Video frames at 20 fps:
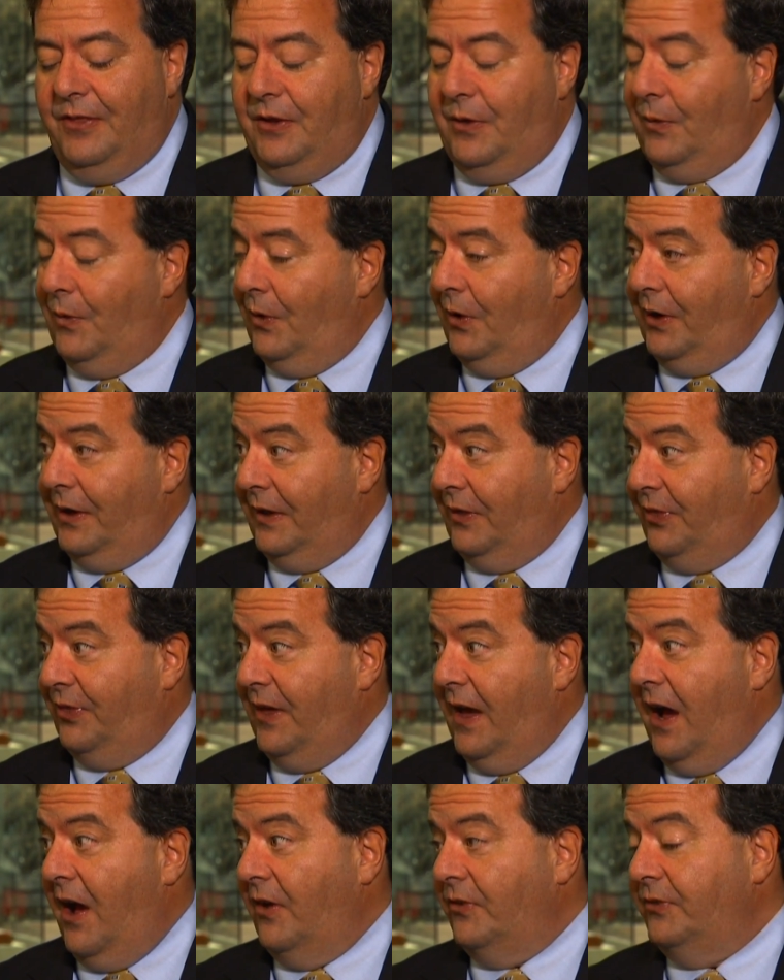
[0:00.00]
there were only a
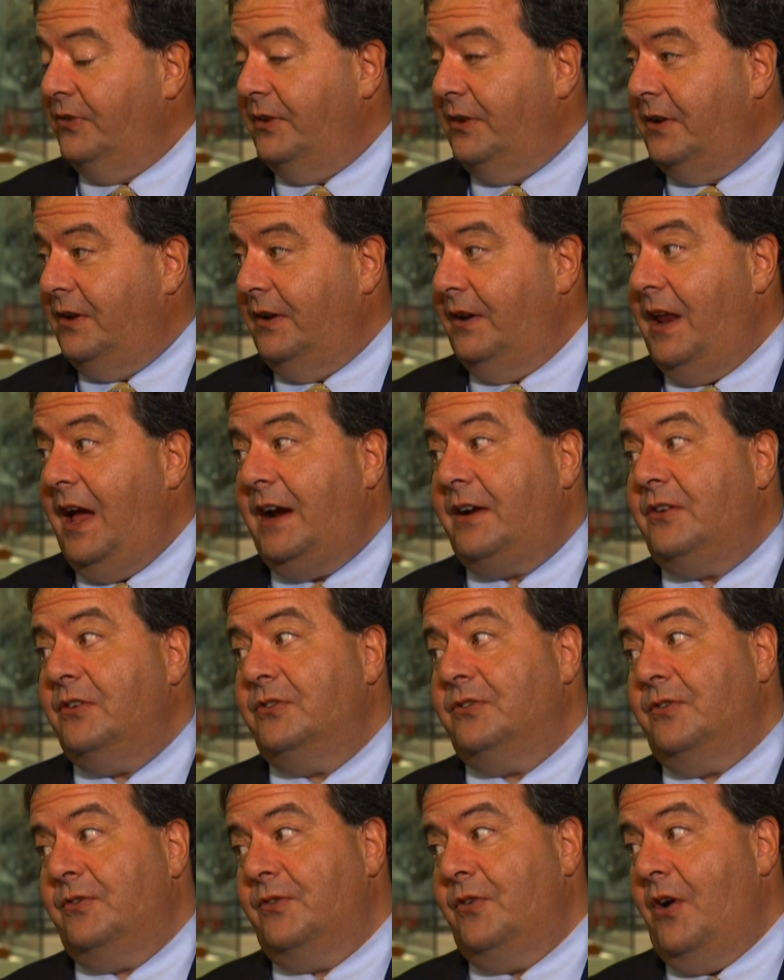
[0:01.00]
thousand,
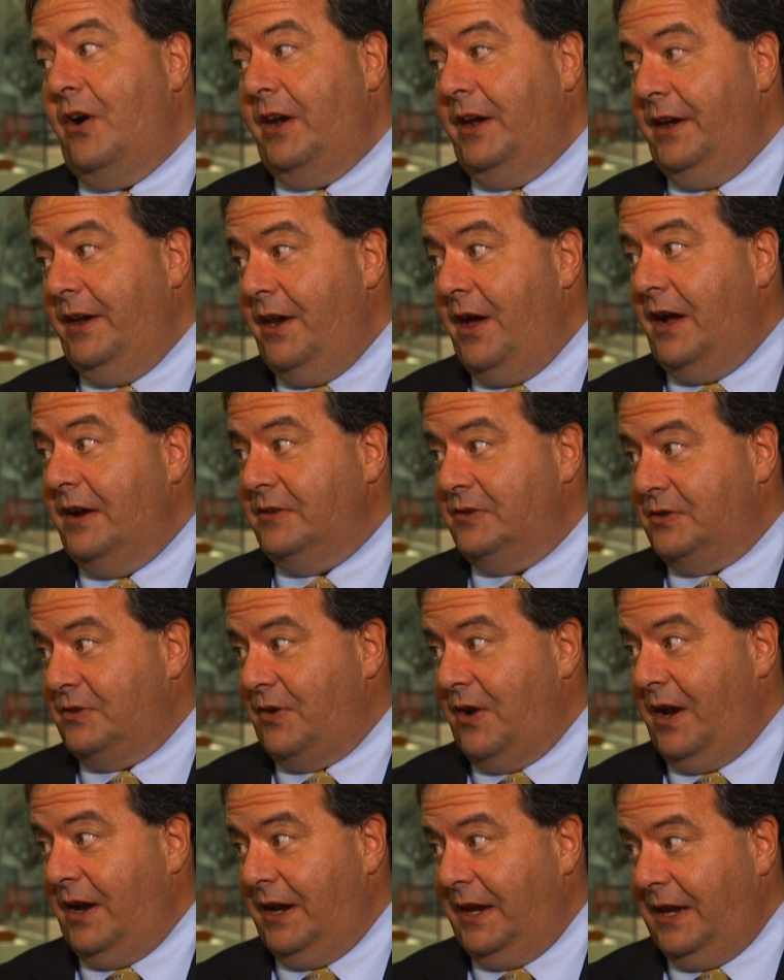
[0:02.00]
collectors have gone nuts
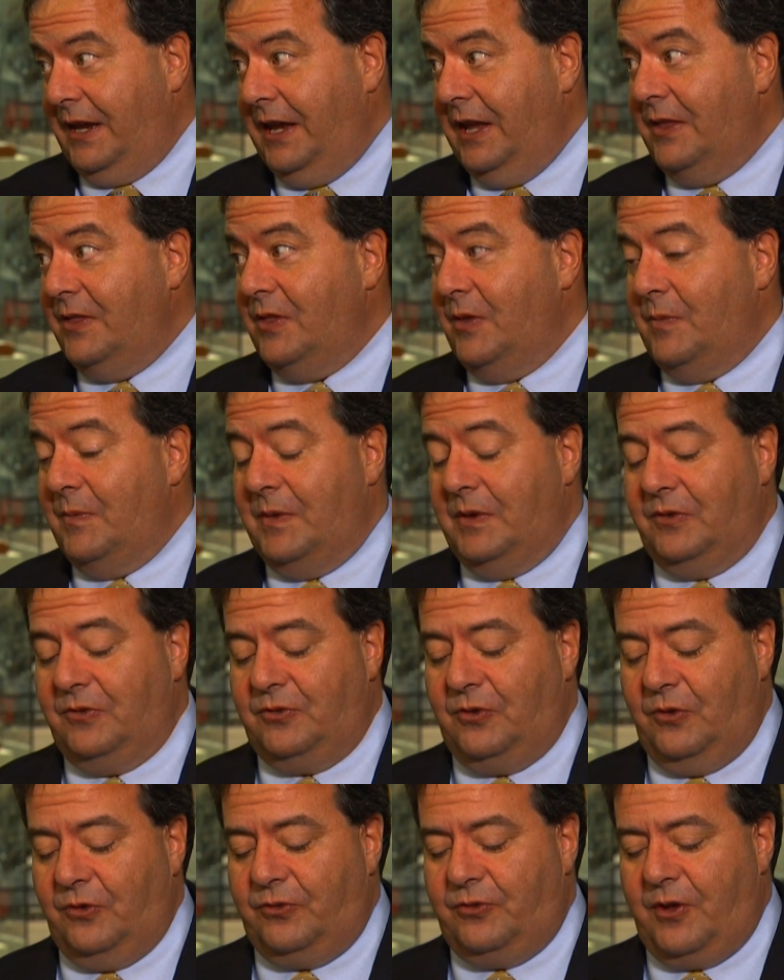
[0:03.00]
trying to get them, and
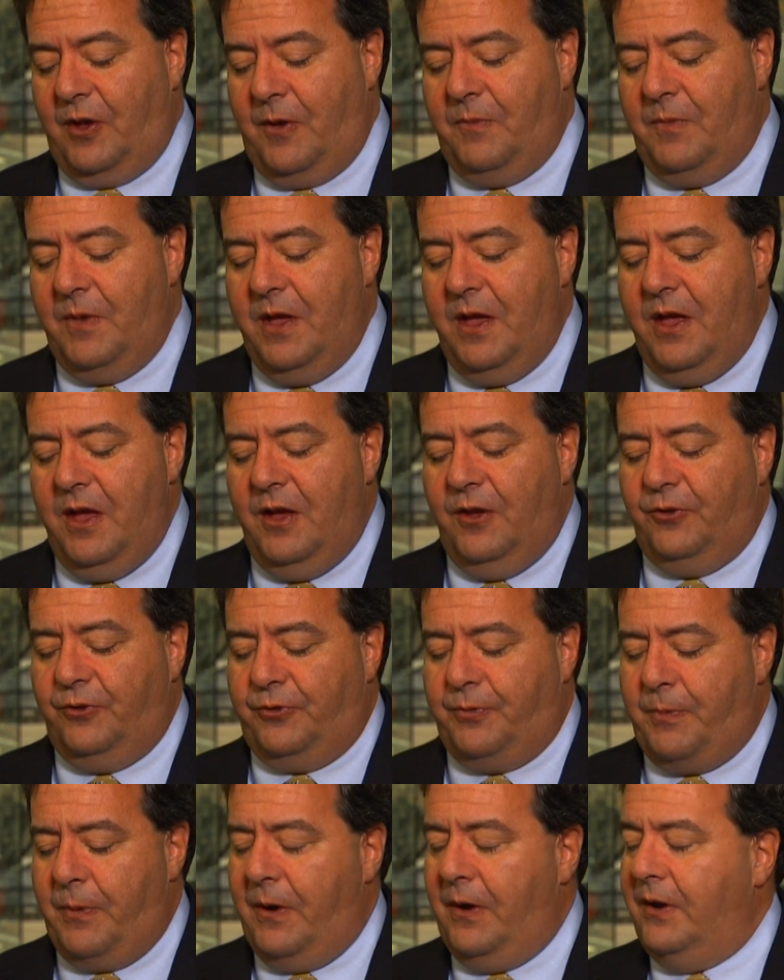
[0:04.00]
so some
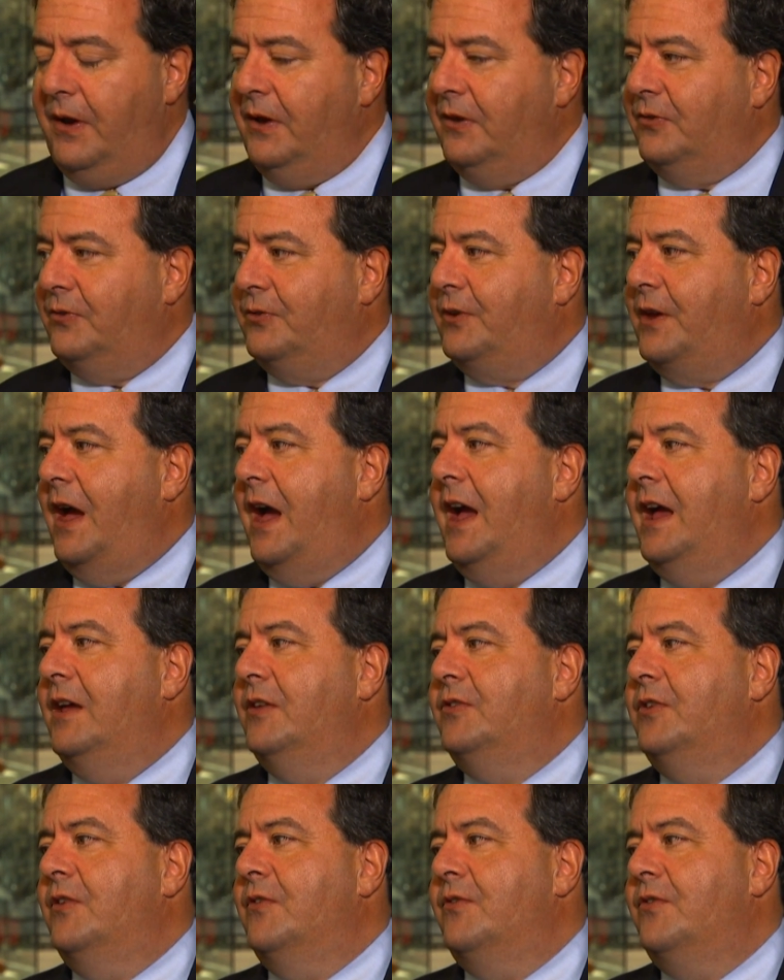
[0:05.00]
spurious
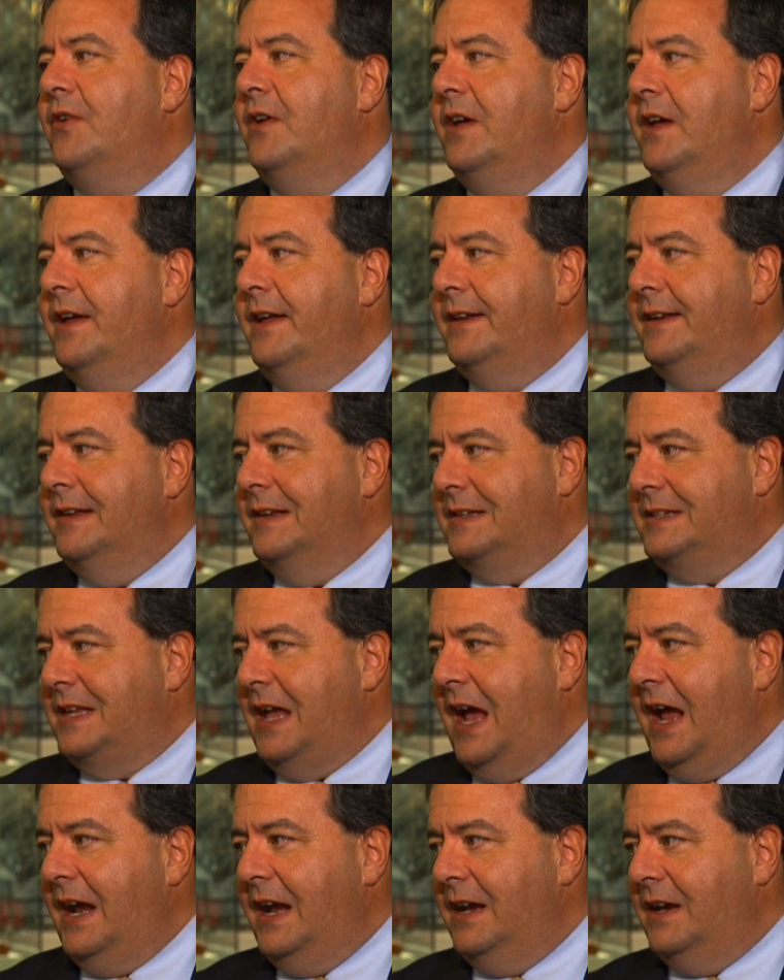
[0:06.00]
guys have
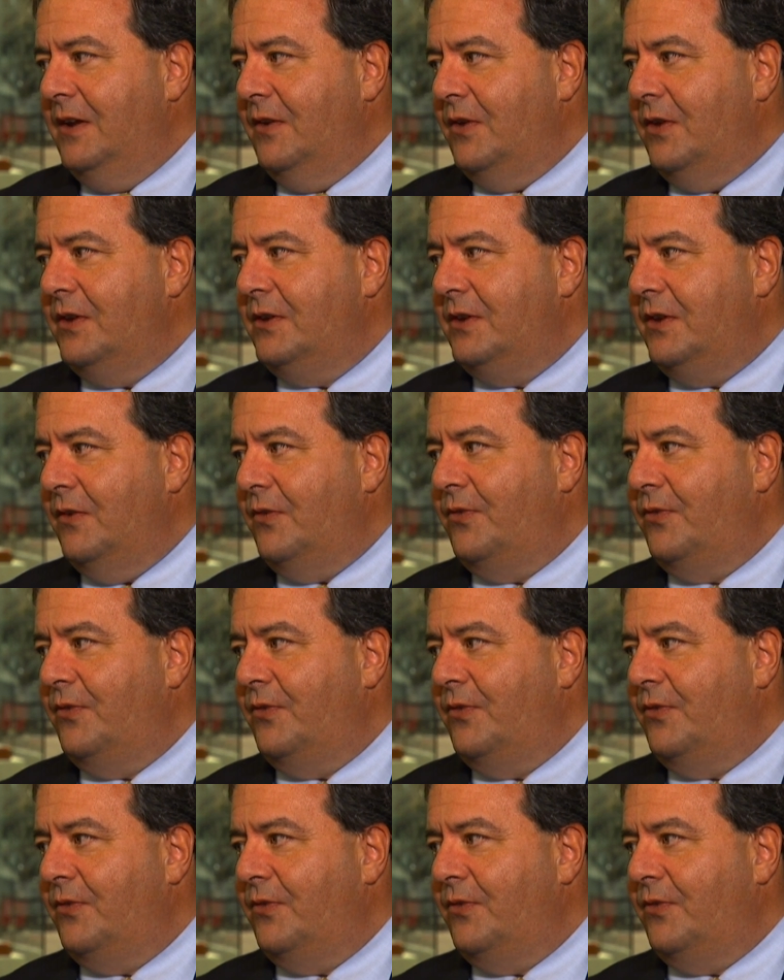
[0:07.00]
decided to, oh.